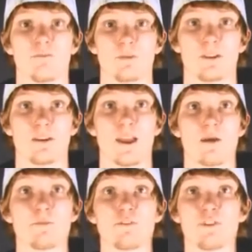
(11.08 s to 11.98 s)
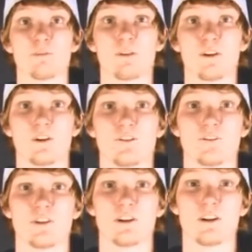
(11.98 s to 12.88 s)
I've been an amateur pro
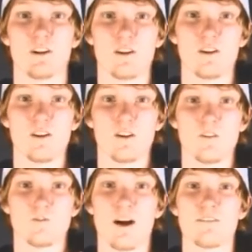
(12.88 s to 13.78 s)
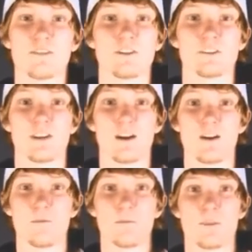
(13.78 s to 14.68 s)
for five years
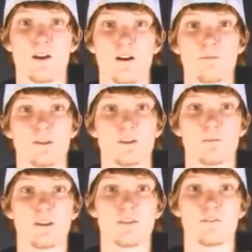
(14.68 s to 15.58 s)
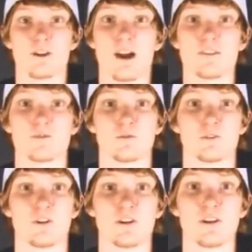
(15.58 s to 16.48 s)
now. Uh, I've been competing for high
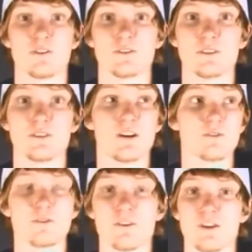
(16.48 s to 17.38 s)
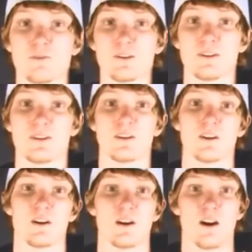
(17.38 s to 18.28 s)
school rodeo since I was a freshman.
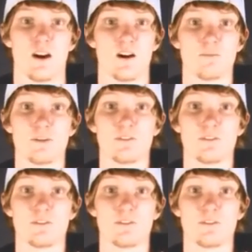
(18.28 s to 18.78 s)
Uh, I've